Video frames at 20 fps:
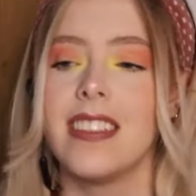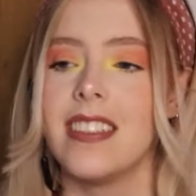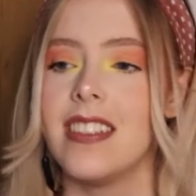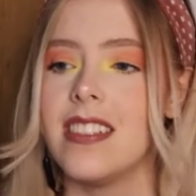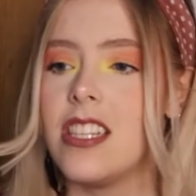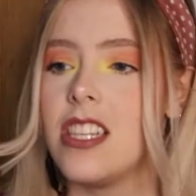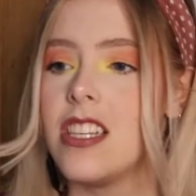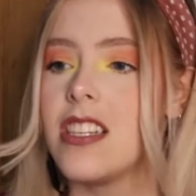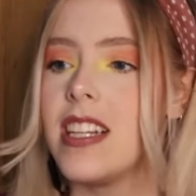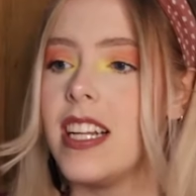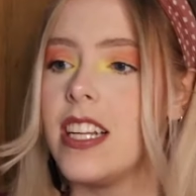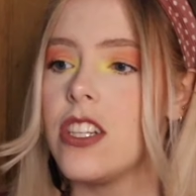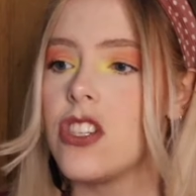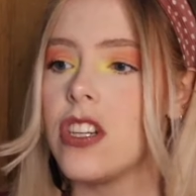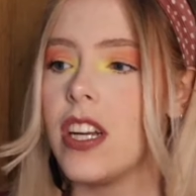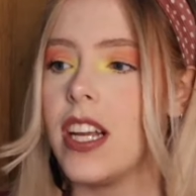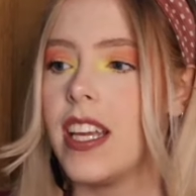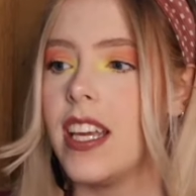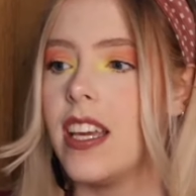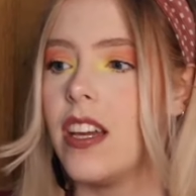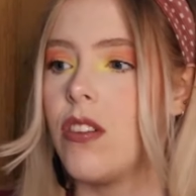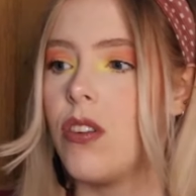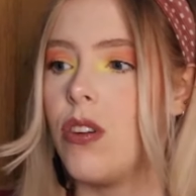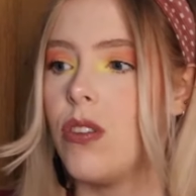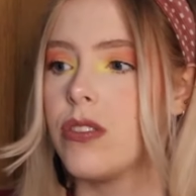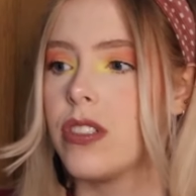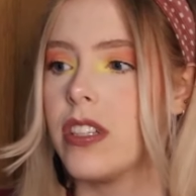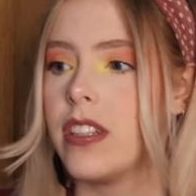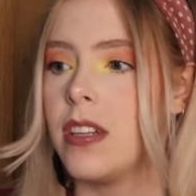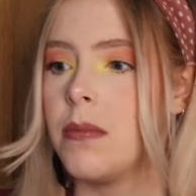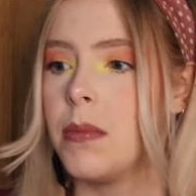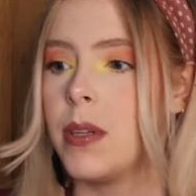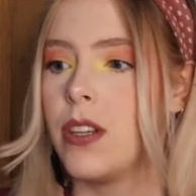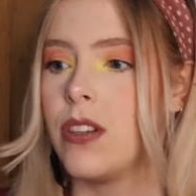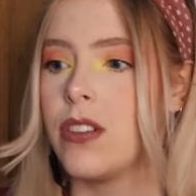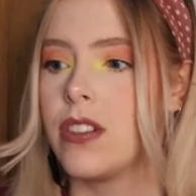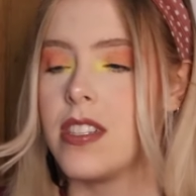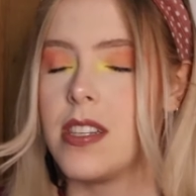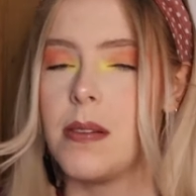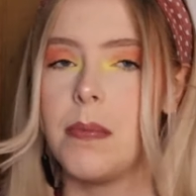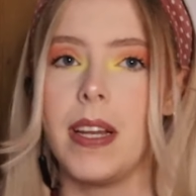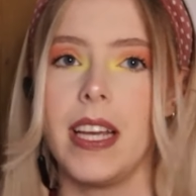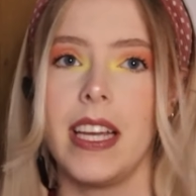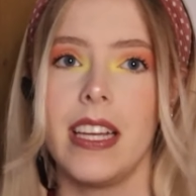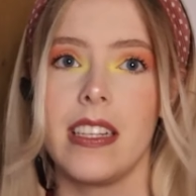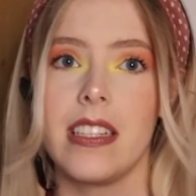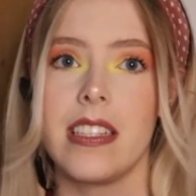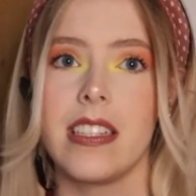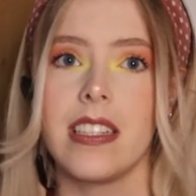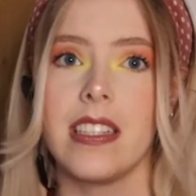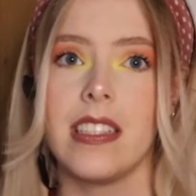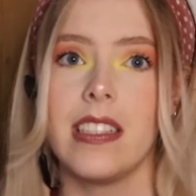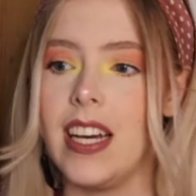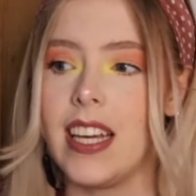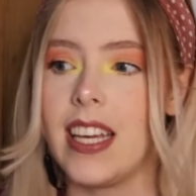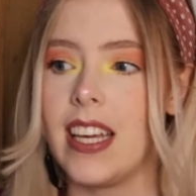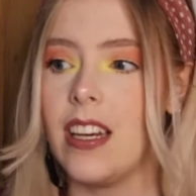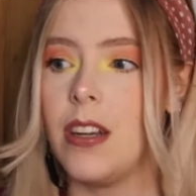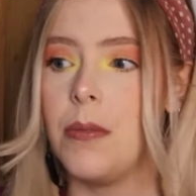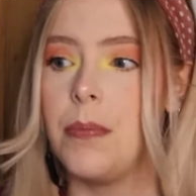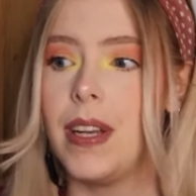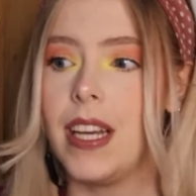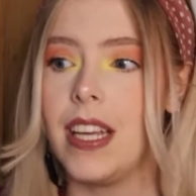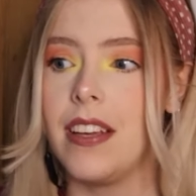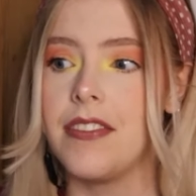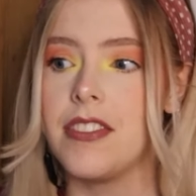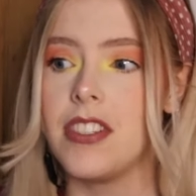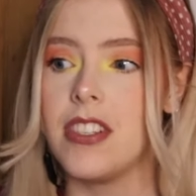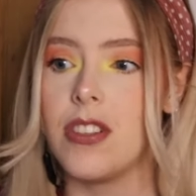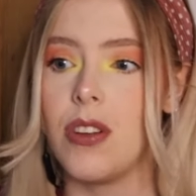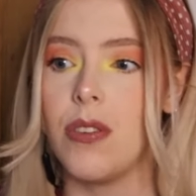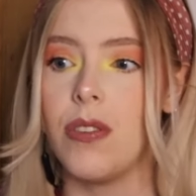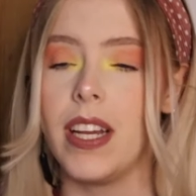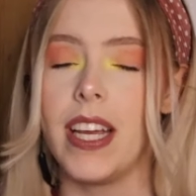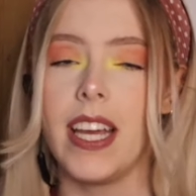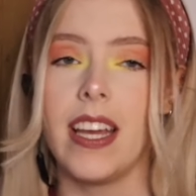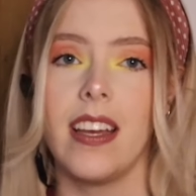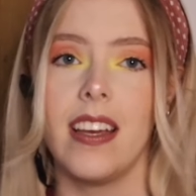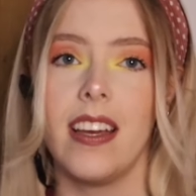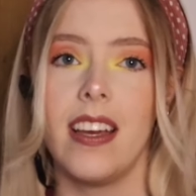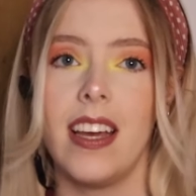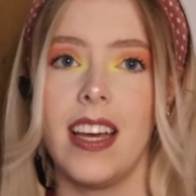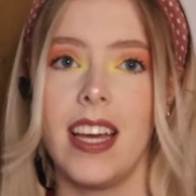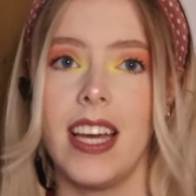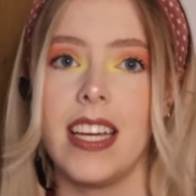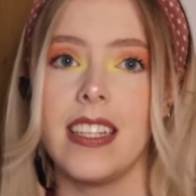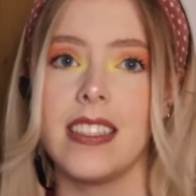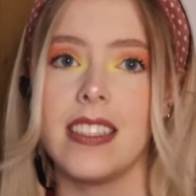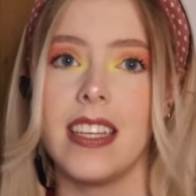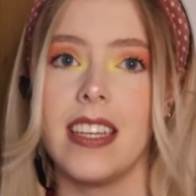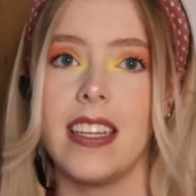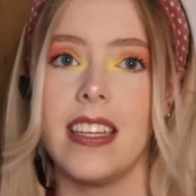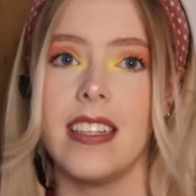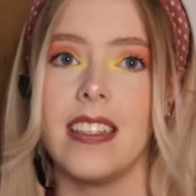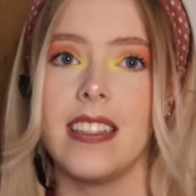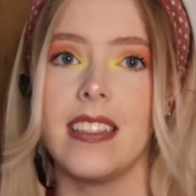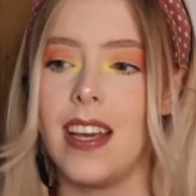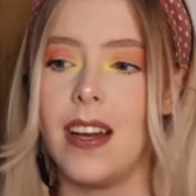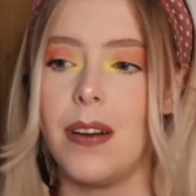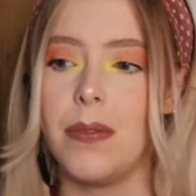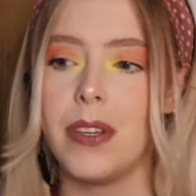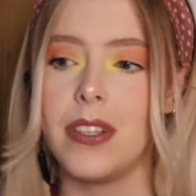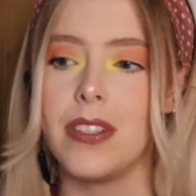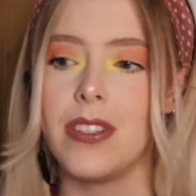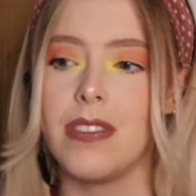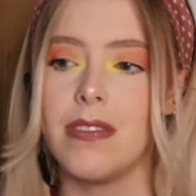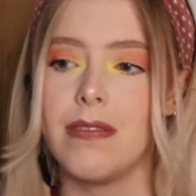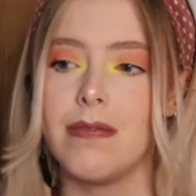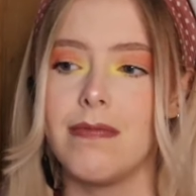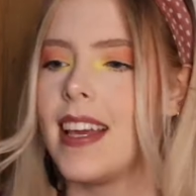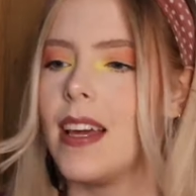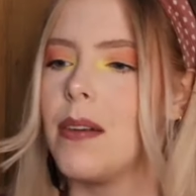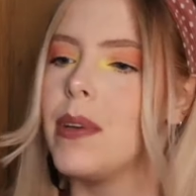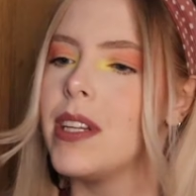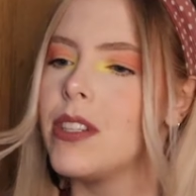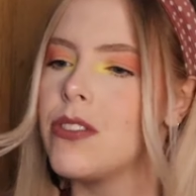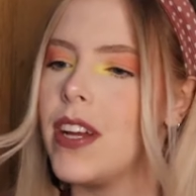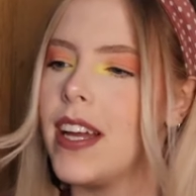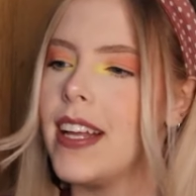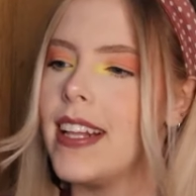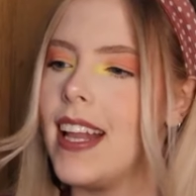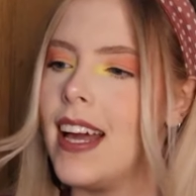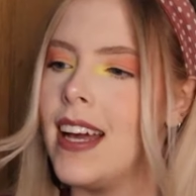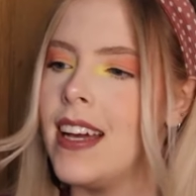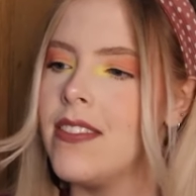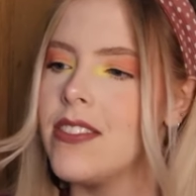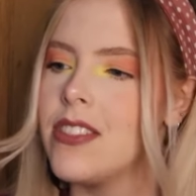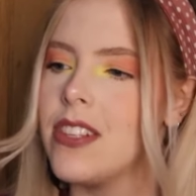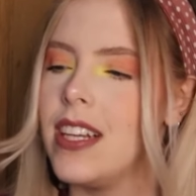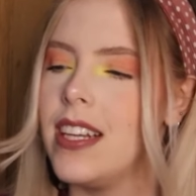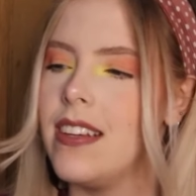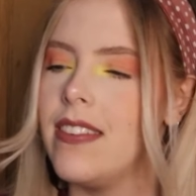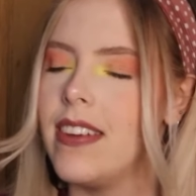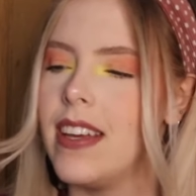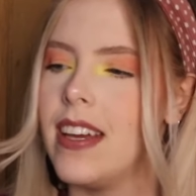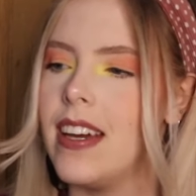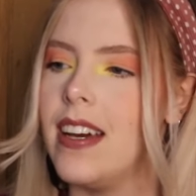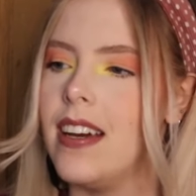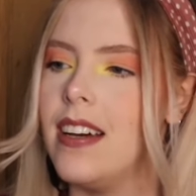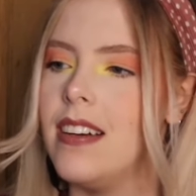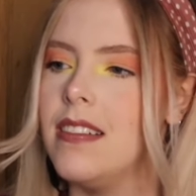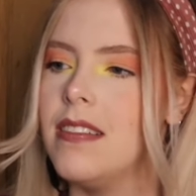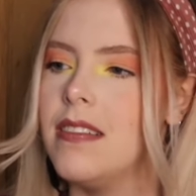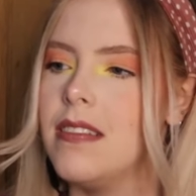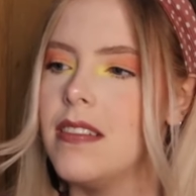She's literally a year older than my younger siblings. I cannot believe she's only 18. I wish. Can we trade lives, Olivia?